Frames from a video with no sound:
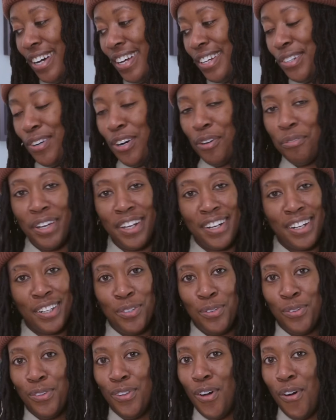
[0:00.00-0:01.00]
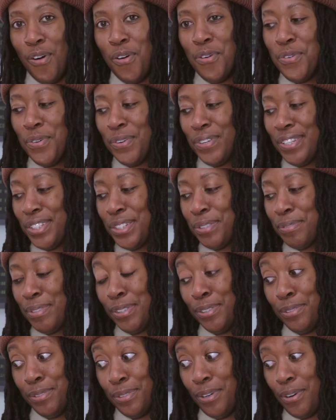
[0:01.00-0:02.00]
I know I ran a little long on this one,
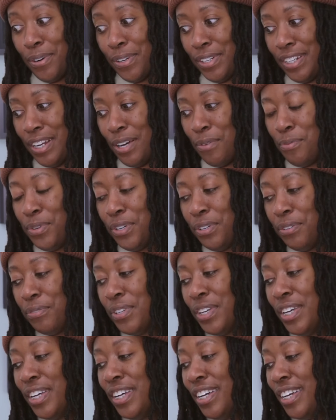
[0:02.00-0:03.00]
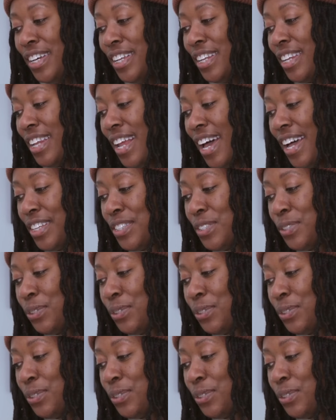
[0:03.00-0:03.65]
a little longer than I would have liked